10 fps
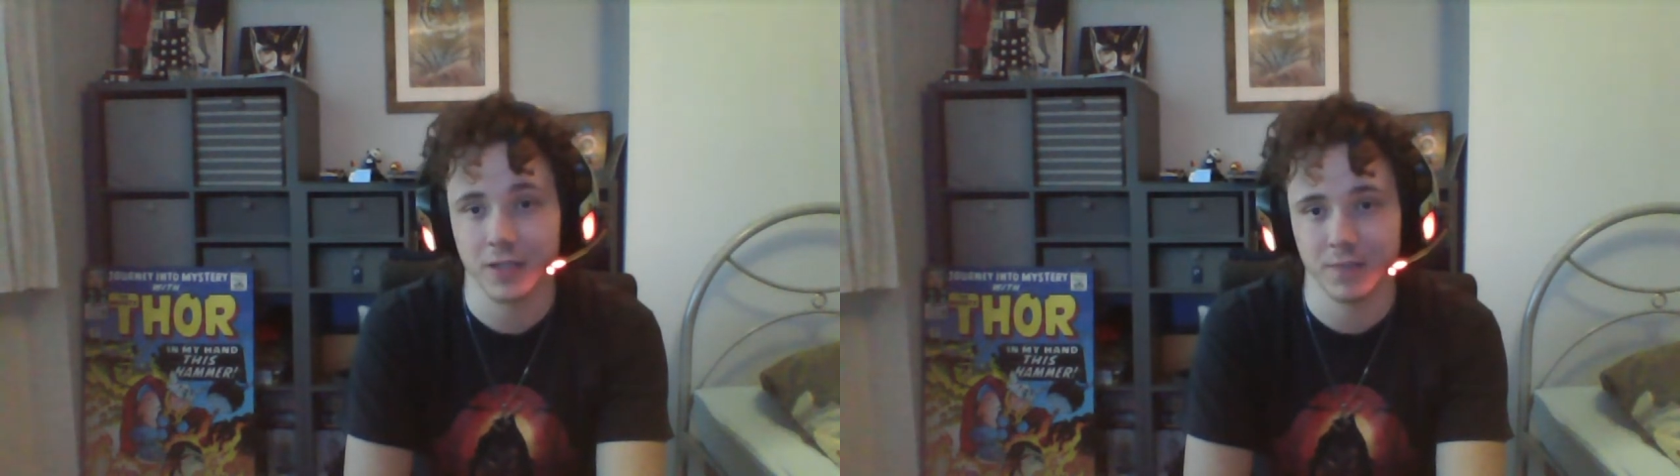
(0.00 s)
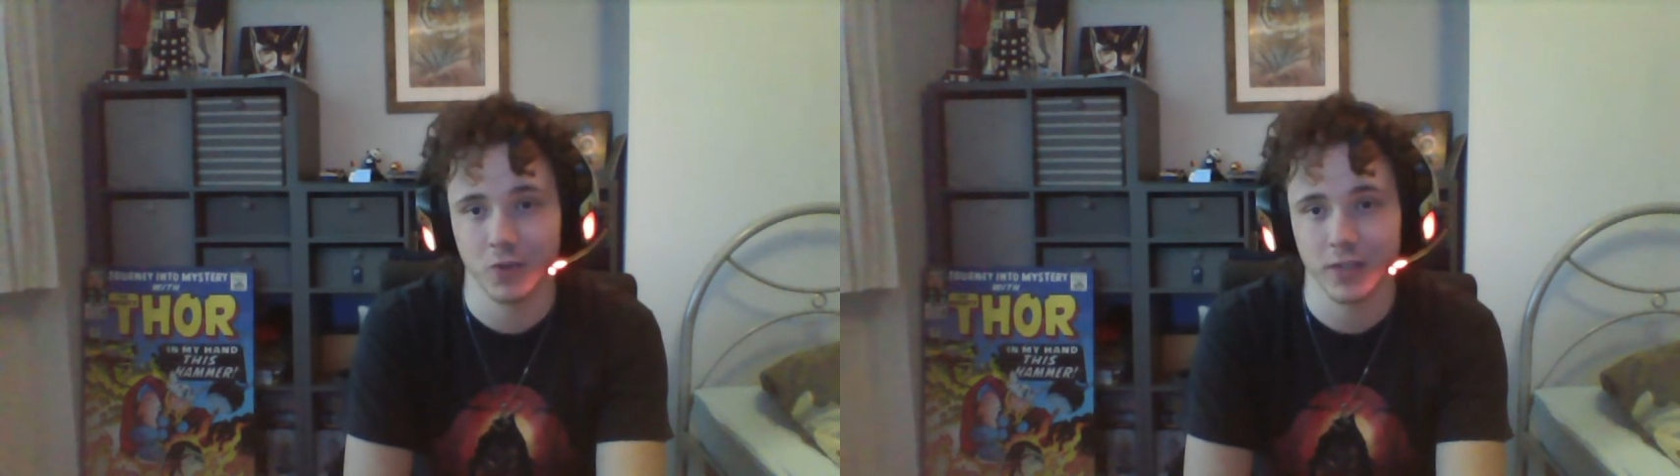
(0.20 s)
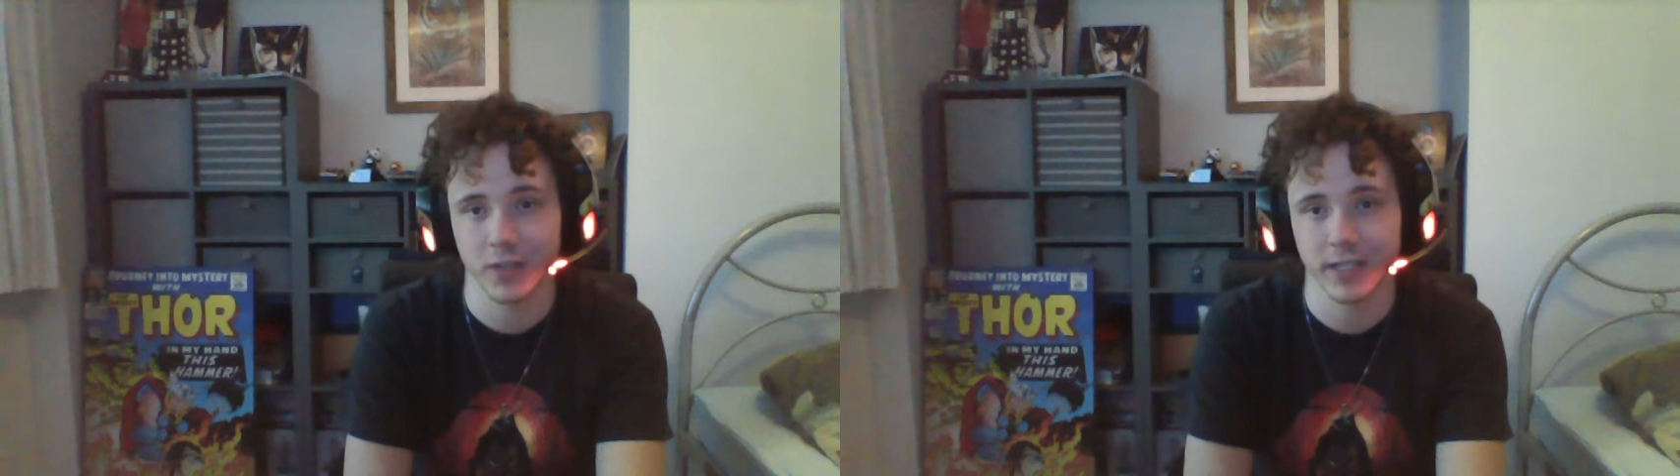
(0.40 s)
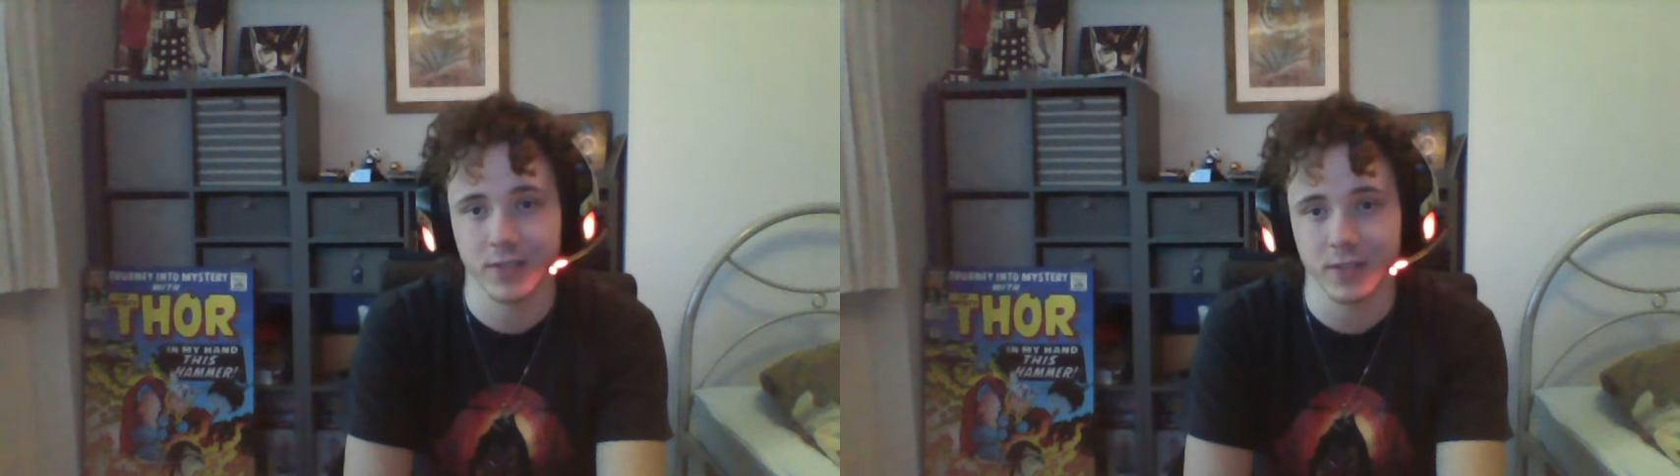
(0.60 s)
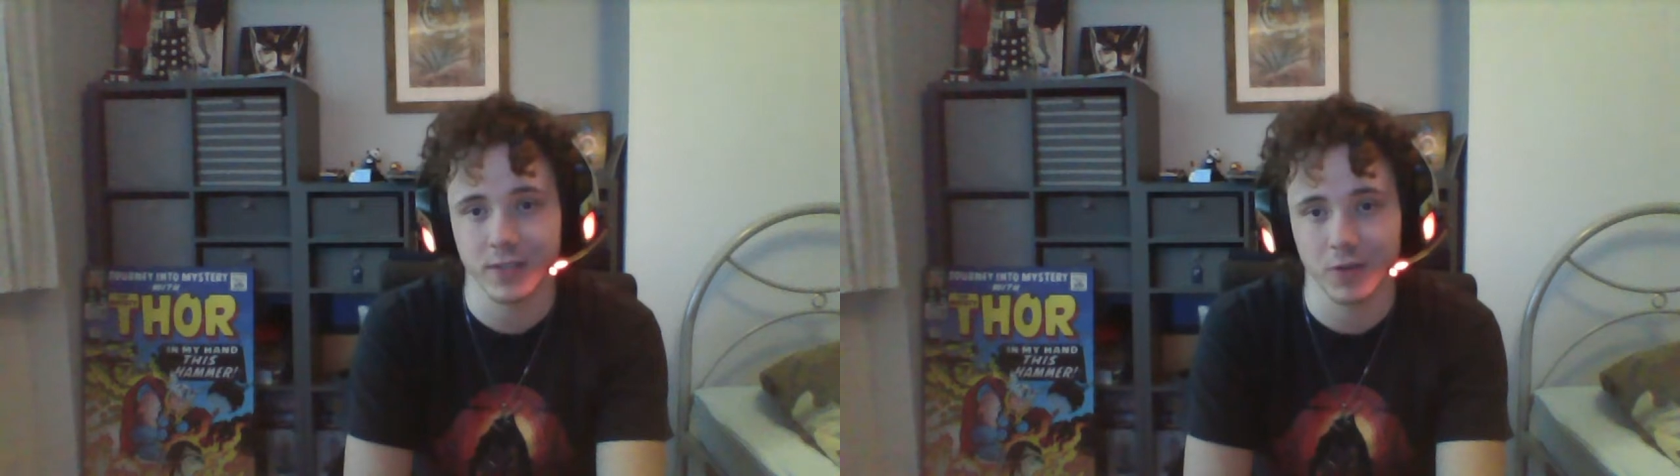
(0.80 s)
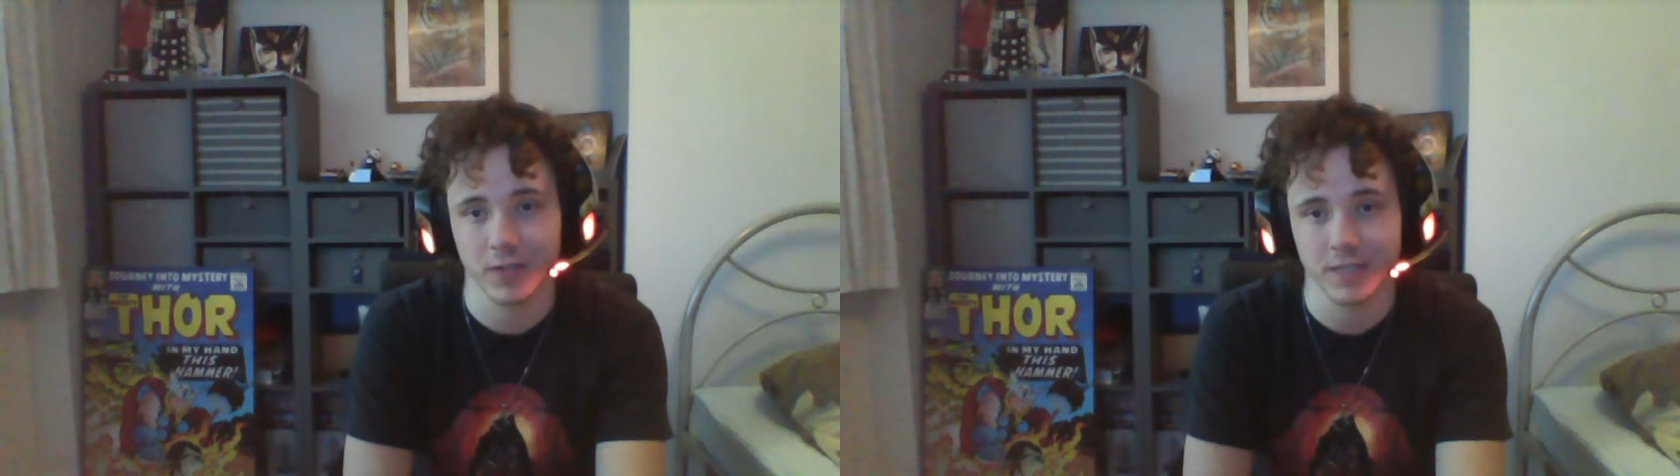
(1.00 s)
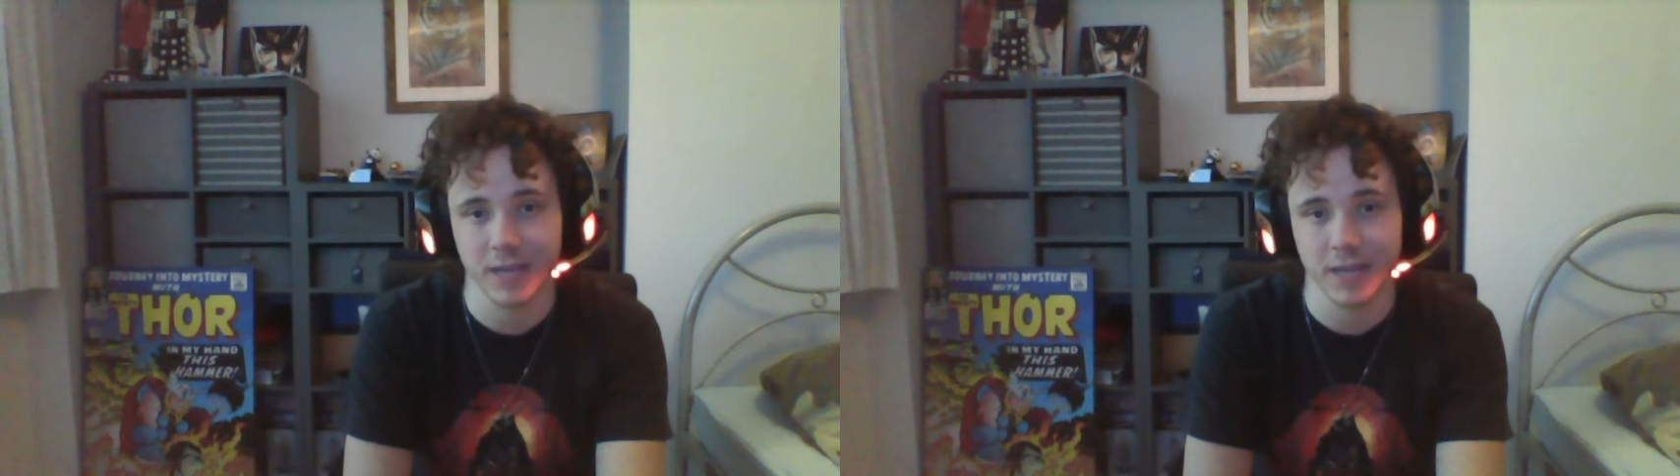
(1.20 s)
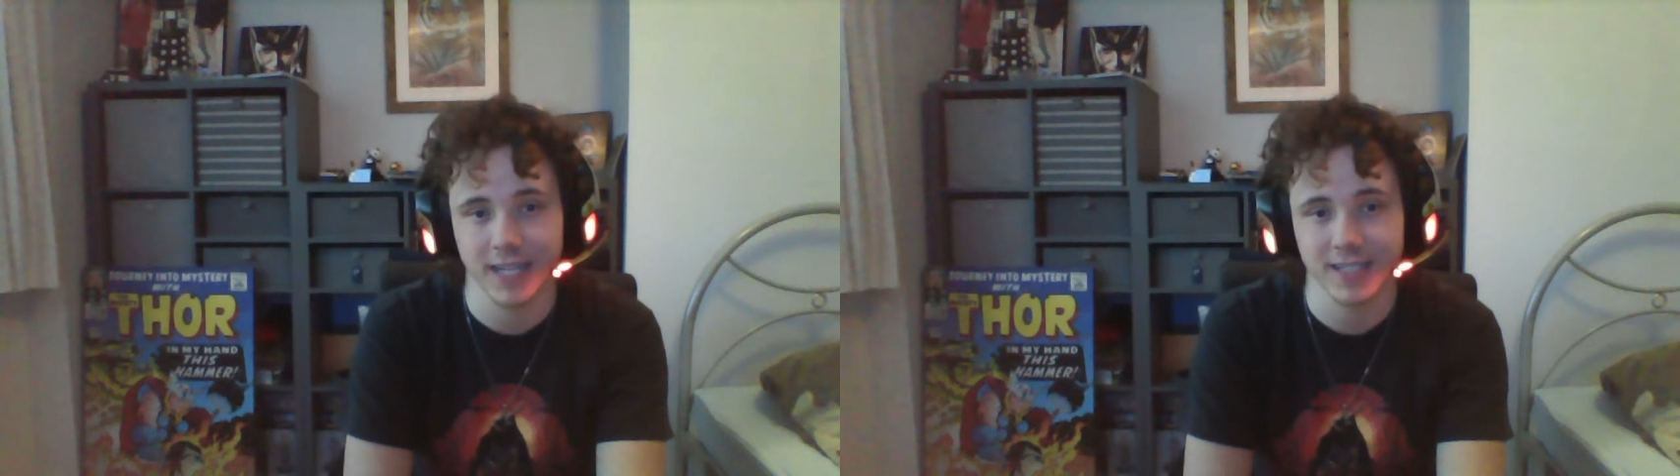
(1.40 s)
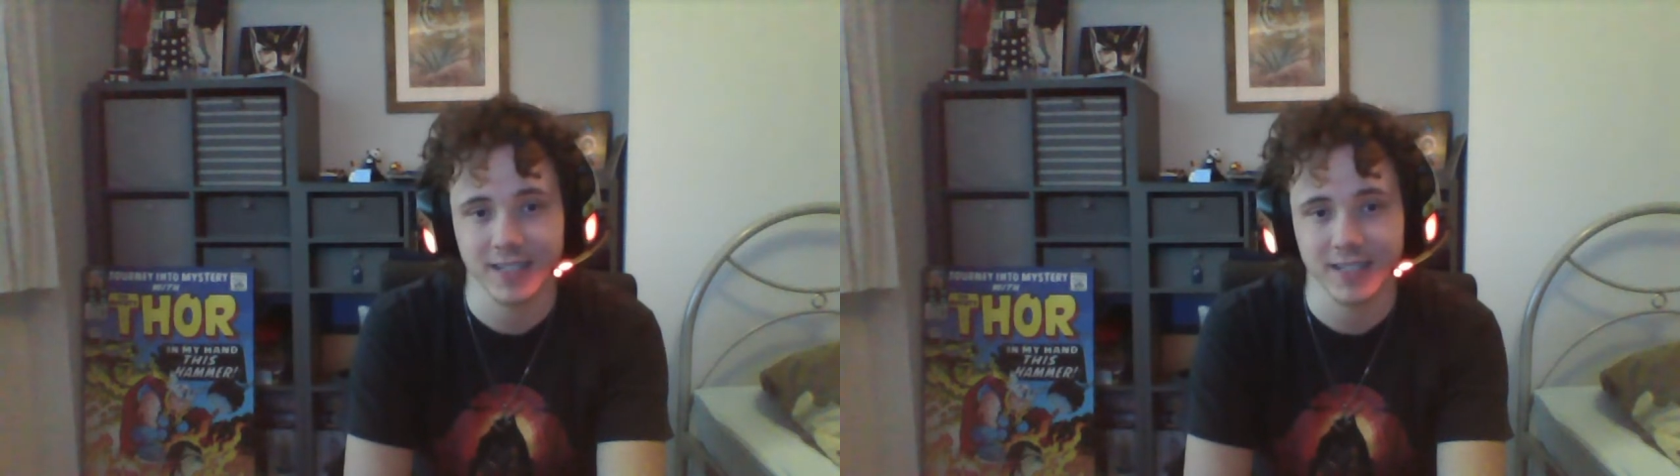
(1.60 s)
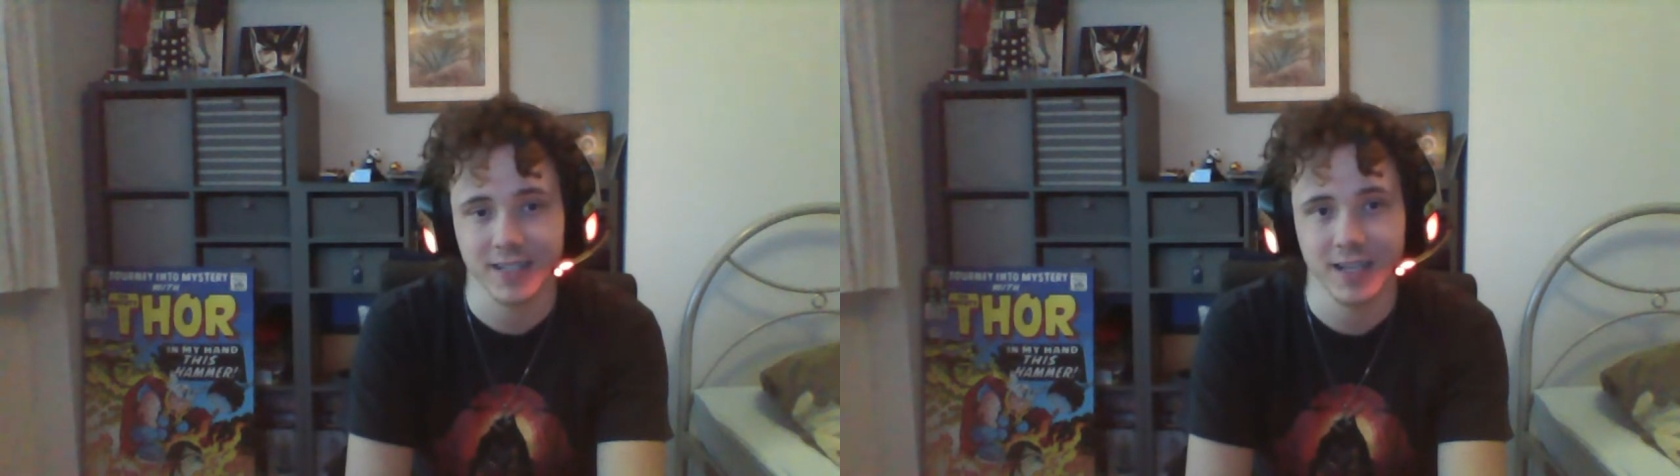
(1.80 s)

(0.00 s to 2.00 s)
more things to explore in space.